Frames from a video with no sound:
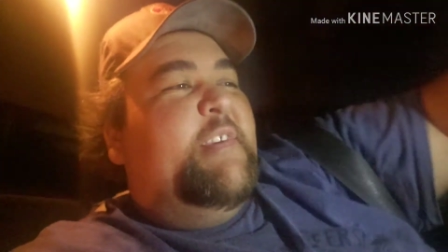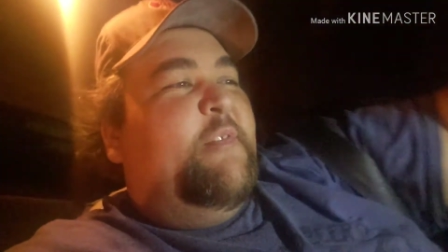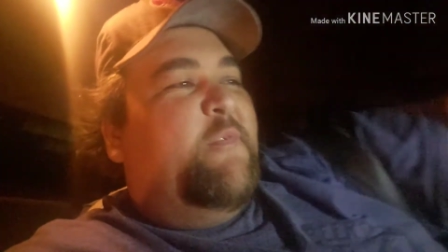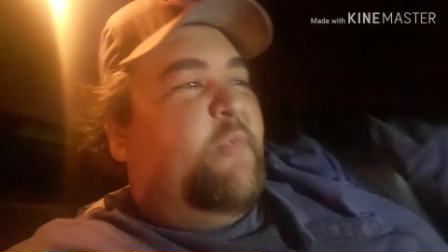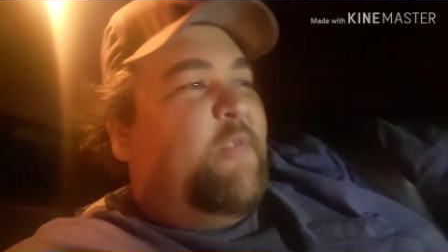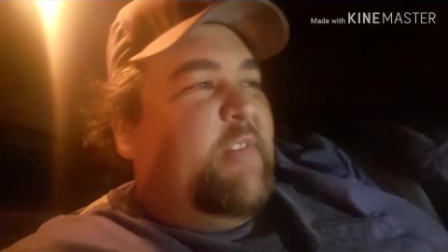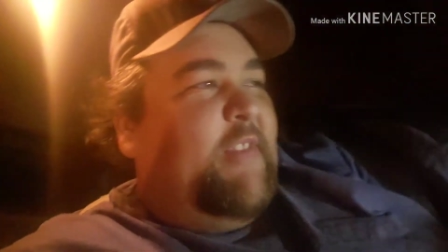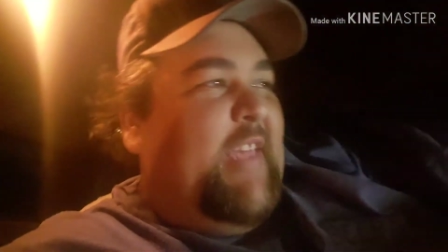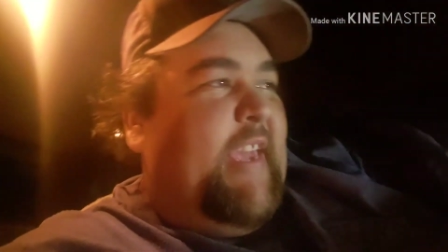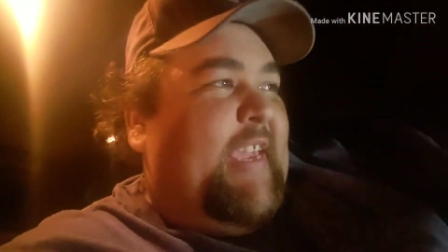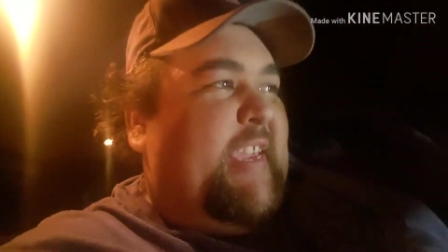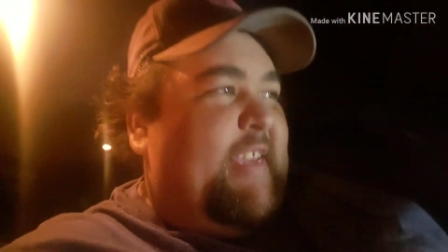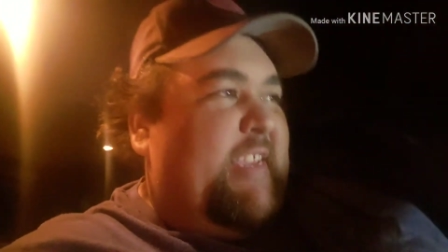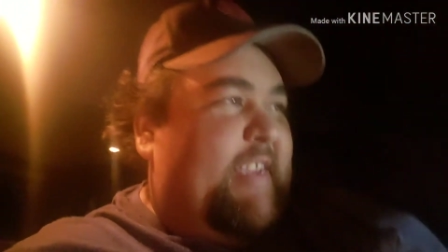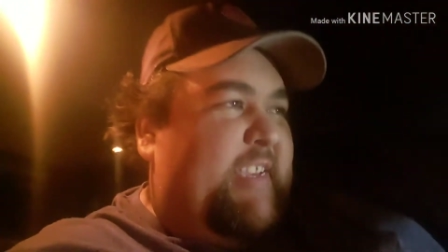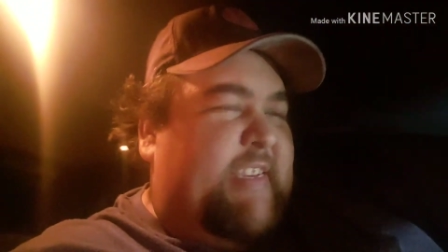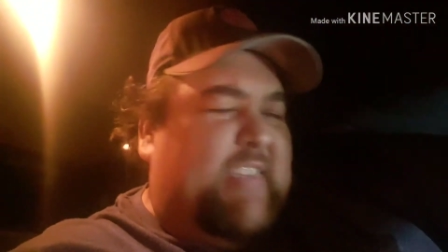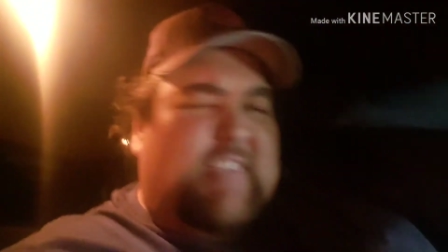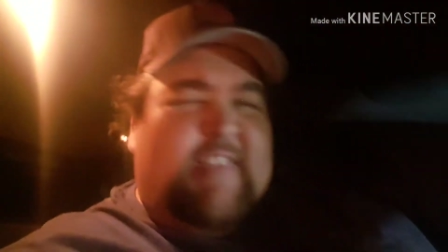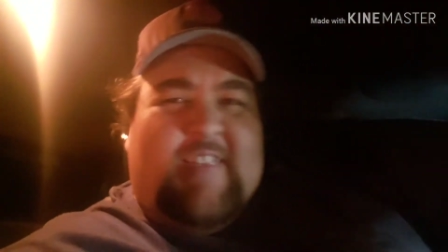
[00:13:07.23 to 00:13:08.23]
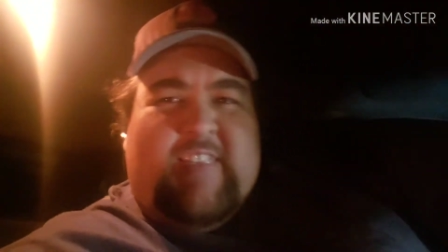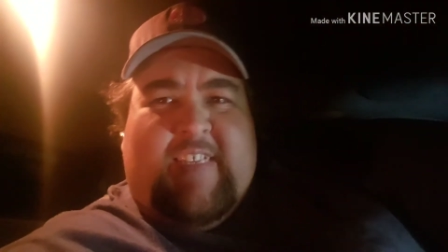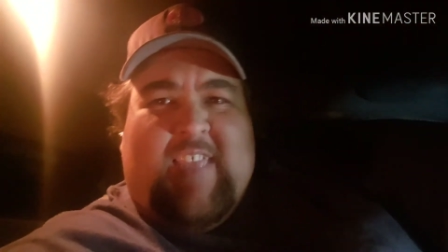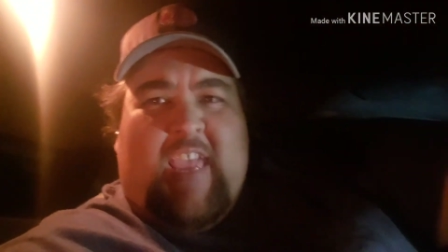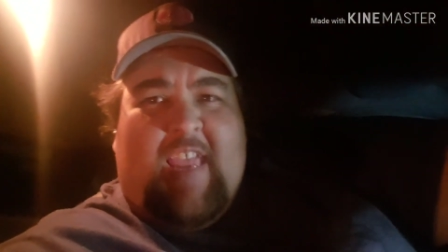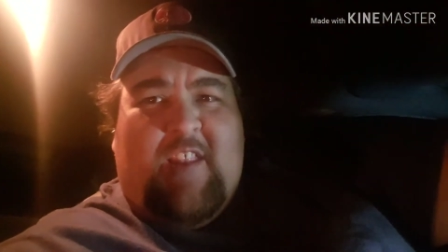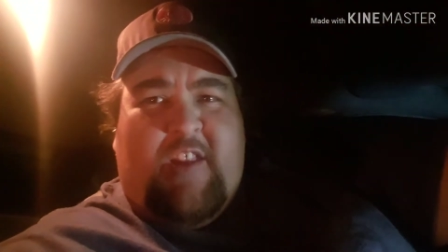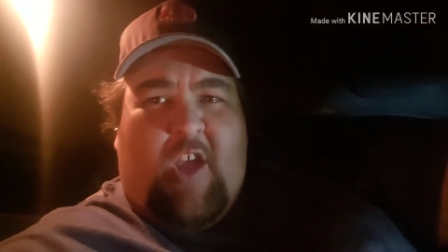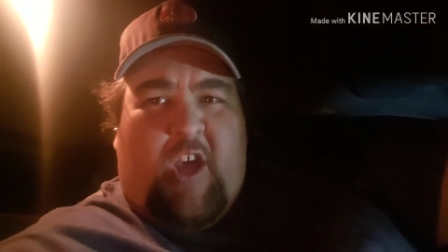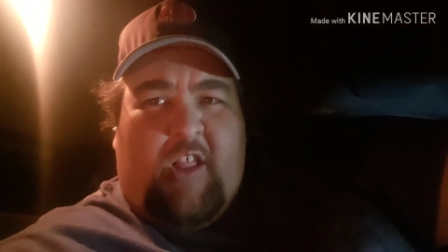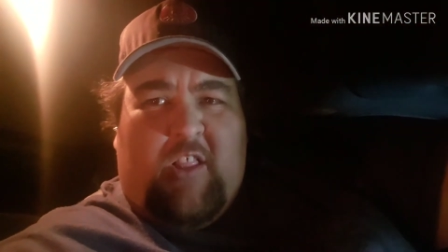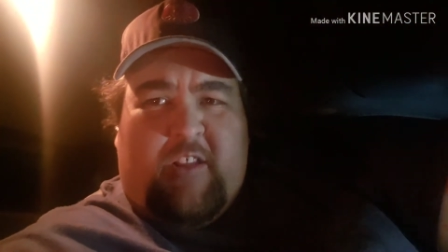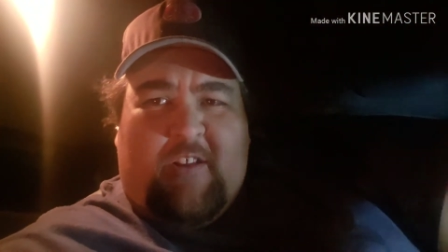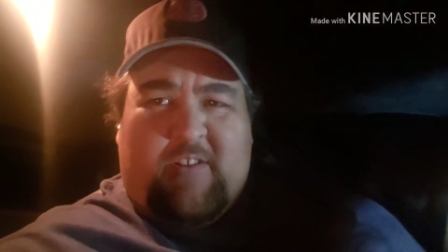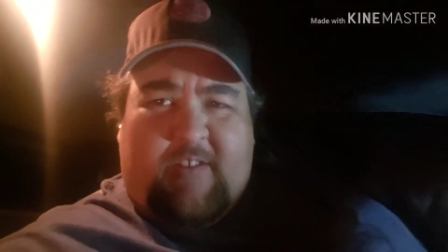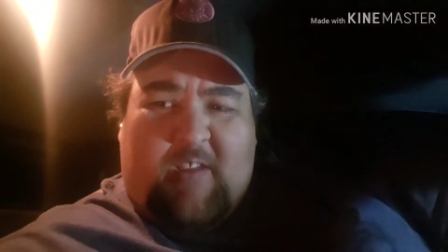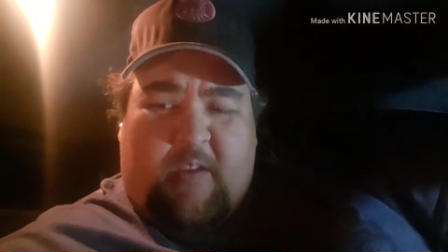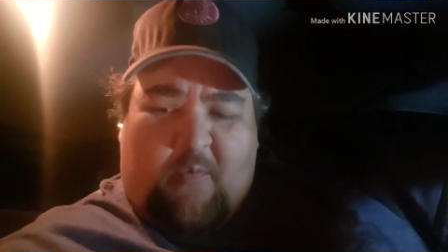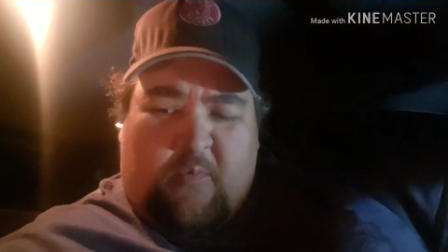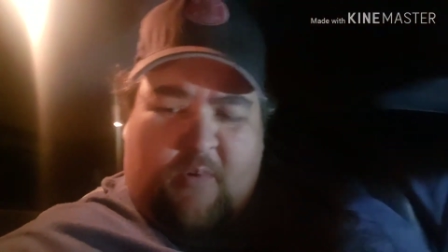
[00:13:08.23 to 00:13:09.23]
For like
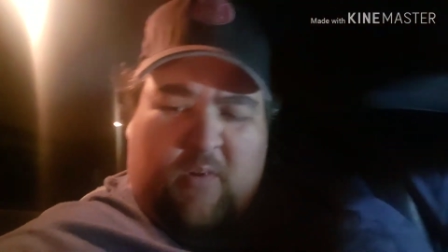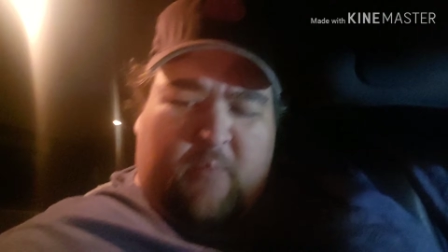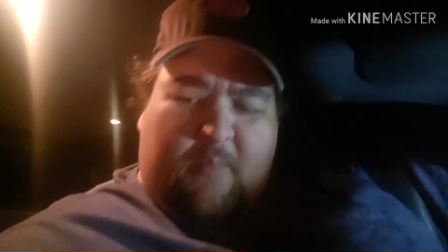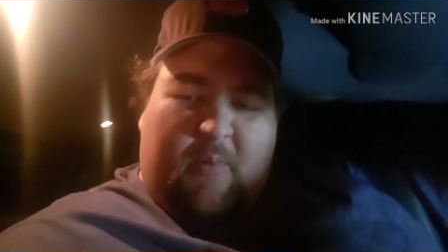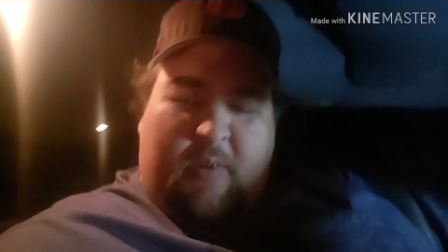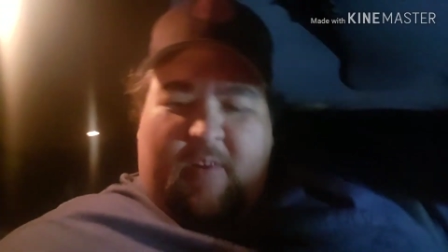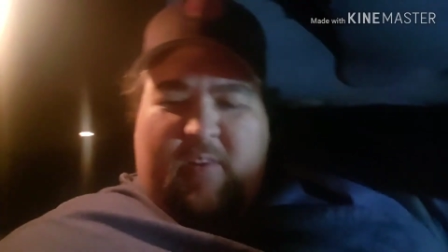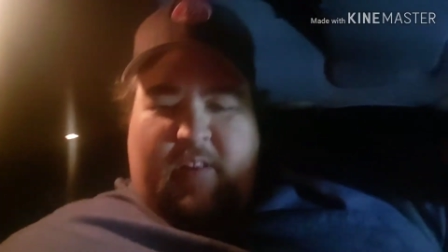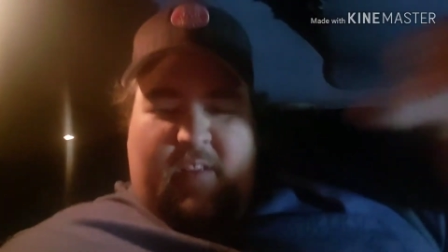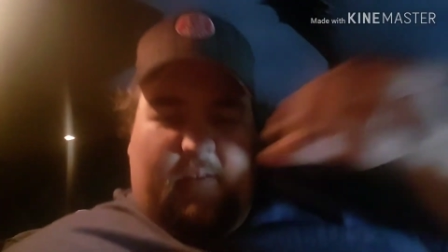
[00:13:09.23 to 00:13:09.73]
$10 at Walmart.